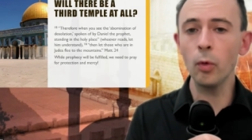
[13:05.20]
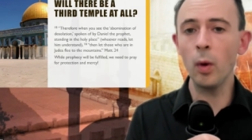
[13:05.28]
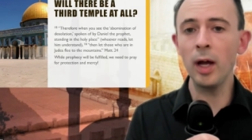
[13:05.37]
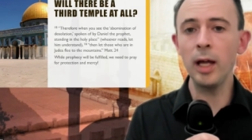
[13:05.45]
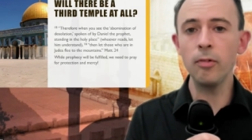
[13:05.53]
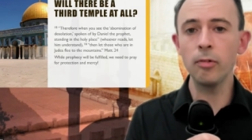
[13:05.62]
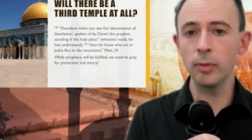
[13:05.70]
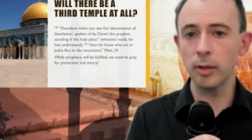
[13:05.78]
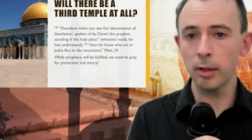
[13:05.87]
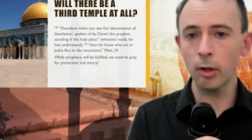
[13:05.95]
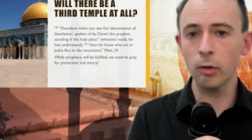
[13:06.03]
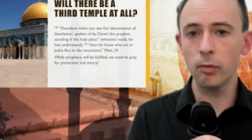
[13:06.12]
away from the
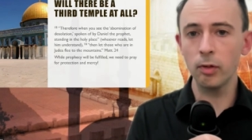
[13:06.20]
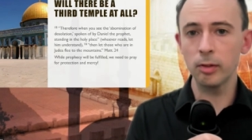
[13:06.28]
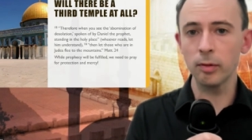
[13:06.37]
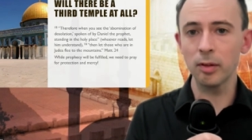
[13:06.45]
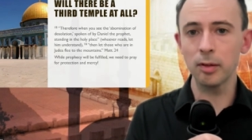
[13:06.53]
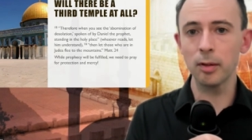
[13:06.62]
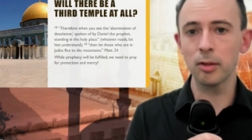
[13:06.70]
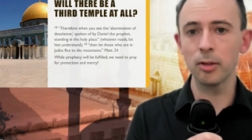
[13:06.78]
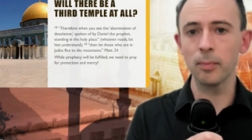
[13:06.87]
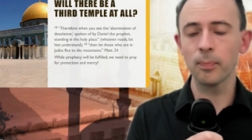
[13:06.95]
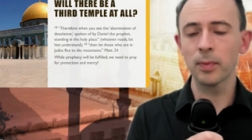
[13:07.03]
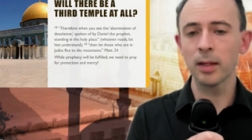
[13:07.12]
sacrificial
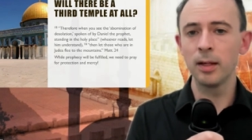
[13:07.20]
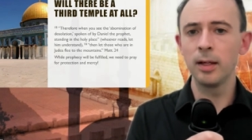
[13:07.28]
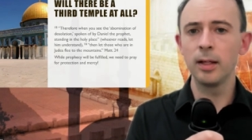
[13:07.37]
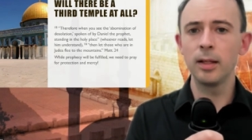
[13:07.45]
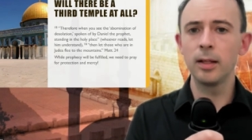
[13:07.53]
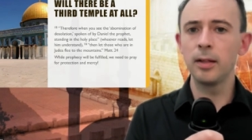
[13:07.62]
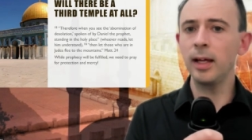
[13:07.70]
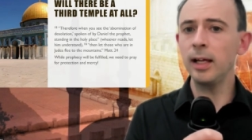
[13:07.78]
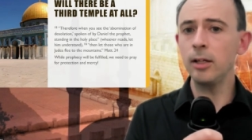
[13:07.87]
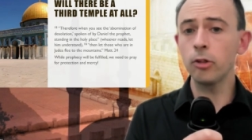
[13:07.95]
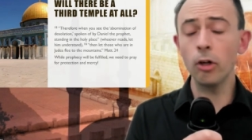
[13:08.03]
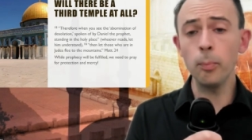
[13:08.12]
system.
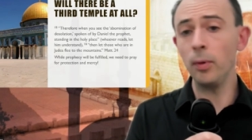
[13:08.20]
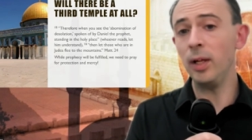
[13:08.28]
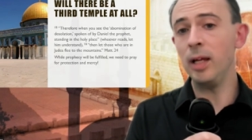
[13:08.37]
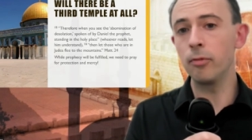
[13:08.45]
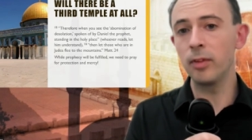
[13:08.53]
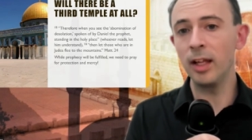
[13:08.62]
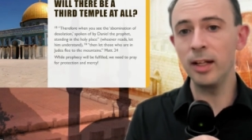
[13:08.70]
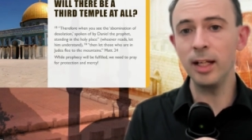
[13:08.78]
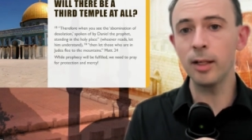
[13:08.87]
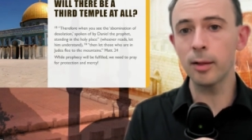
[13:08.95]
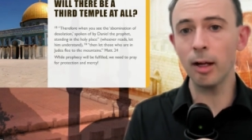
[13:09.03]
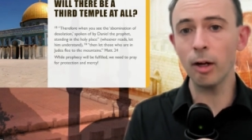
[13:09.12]
They don't believe they
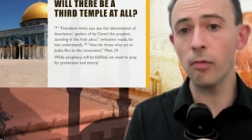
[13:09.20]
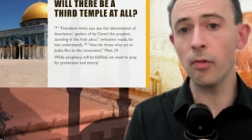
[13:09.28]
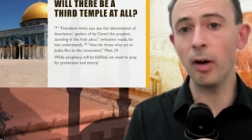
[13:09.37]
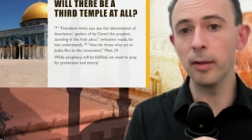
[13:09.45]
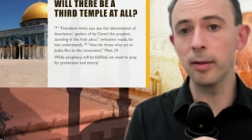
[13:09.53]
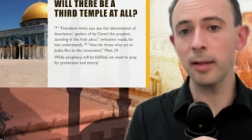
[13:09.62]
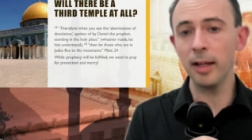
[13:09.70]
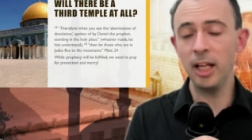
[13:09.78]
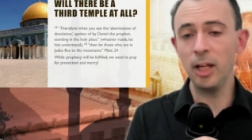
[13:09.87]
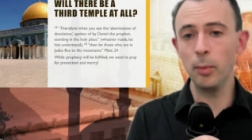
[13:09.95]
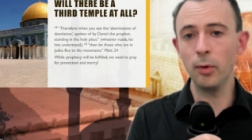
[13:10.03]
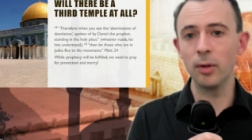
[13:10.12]
need sacrifices
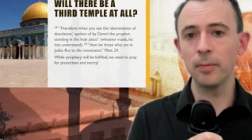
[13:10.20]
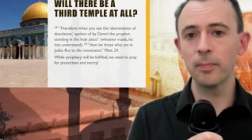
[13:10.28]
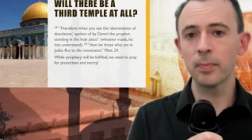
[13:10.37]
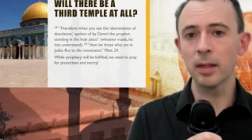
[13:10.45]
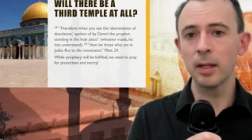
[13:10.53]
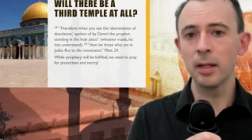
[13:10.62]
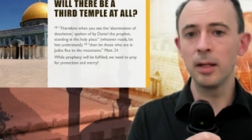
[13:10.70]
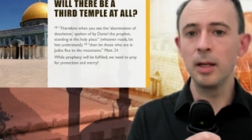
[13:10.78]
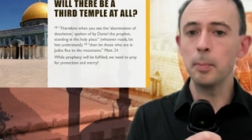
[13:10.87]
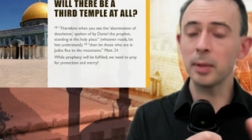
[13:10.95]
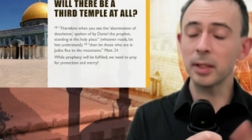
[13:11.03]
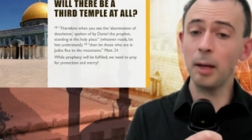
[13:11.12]
anymore.
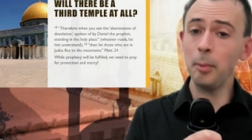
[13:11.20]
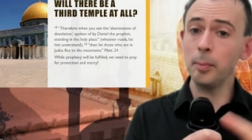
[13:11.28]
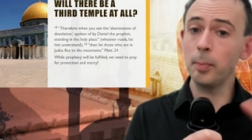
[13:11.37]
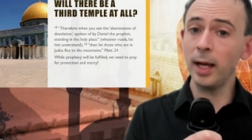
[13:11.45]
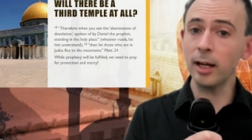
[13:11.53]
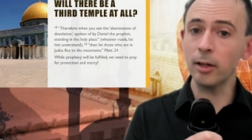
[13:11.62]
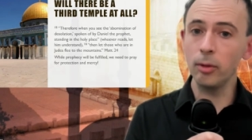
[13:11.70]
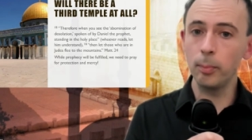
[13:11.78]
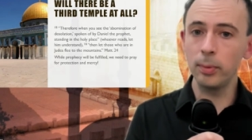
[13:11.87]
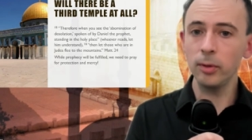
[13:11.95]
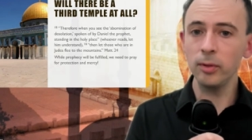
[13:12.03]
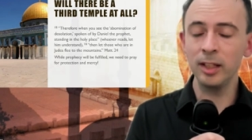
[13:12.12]
But coming back to
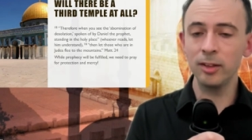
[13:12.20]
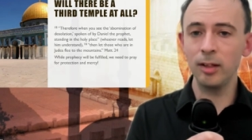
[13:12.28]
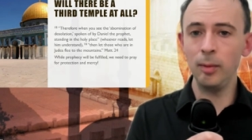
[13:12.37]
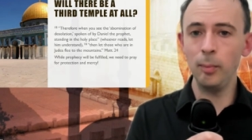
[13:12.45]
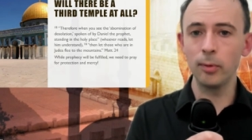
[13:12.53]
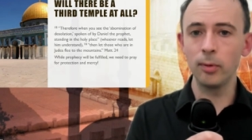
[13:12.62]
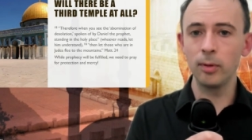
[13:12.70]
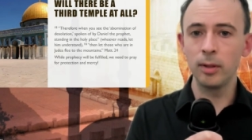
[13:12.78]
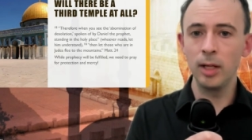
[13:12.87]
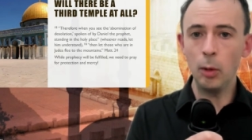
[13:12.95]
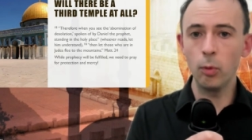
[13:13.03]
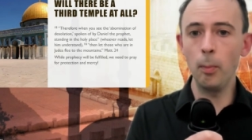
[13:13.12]
building a temple
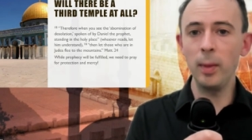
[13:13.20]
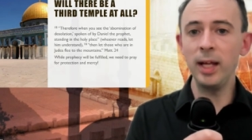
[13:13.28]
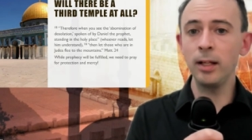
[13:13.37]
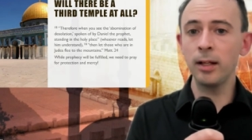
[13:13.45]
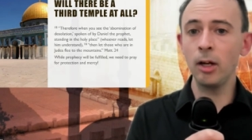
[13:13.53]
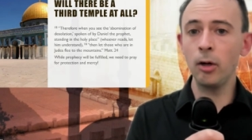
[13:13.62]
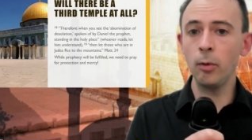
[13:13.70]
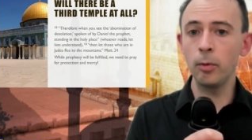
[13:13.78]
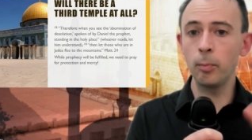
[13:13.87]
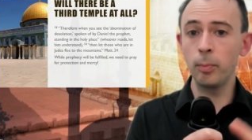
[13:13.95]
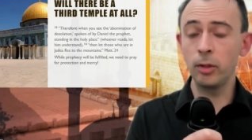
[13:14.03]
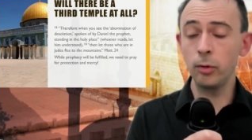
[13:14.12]
will mean that they
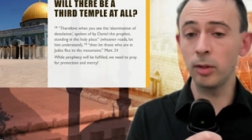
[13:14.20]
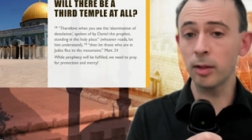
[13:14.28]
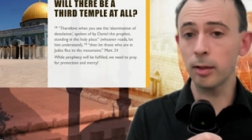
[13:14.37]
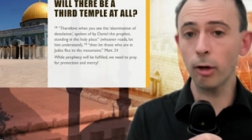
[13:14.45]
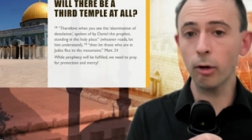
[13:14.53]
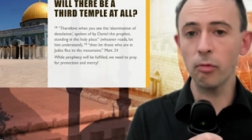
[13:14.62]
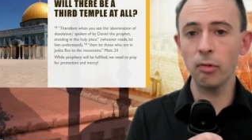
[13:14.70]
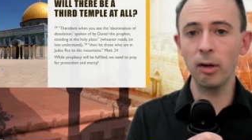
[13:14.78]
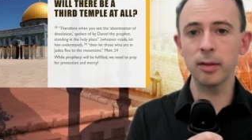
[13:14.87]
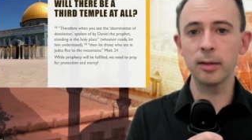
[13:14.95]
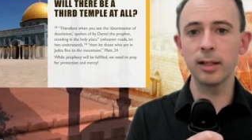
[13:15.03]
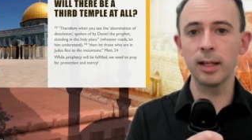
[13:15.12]
will be doing
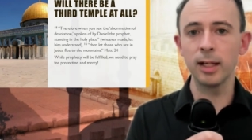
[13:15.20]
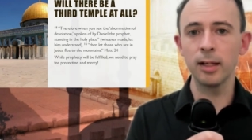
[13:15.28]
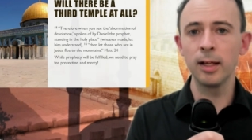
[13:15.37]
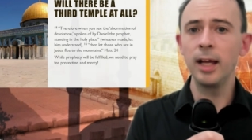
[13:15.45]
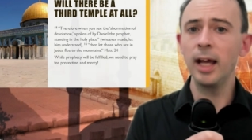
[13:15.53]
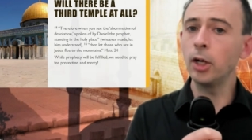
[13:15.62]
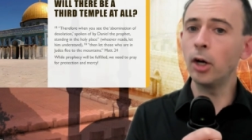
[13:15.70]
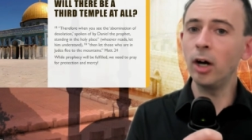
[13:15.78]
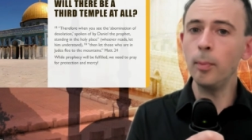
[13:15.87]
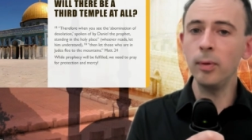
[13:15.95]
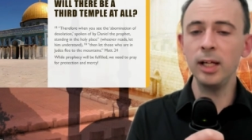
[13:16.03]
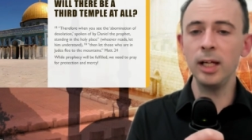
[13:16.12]
sacrifices again. And
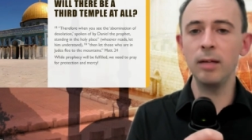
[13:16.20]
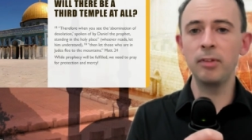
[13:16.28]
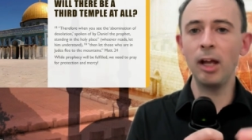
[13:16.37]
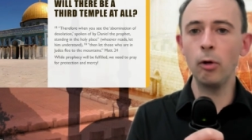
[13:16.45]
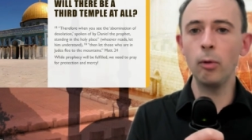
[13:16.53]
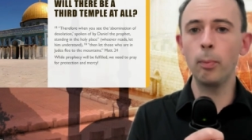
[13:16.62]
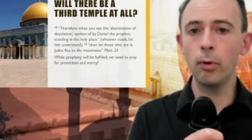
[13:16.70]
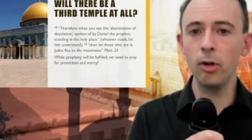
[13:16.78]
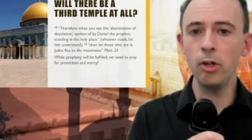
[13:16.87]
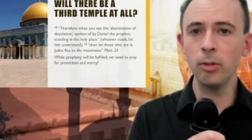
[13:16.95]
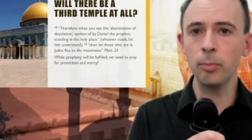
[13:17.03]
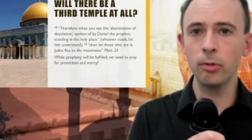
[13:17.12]
I believe that will
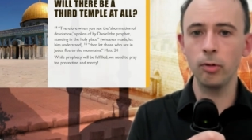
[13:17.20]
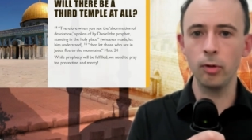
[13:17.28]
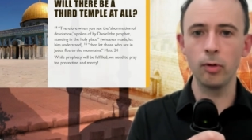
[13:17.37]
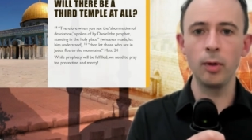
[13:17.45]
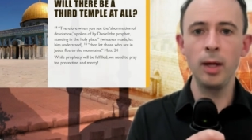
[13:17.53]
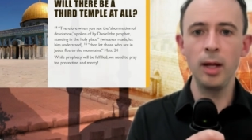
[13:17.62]
point them to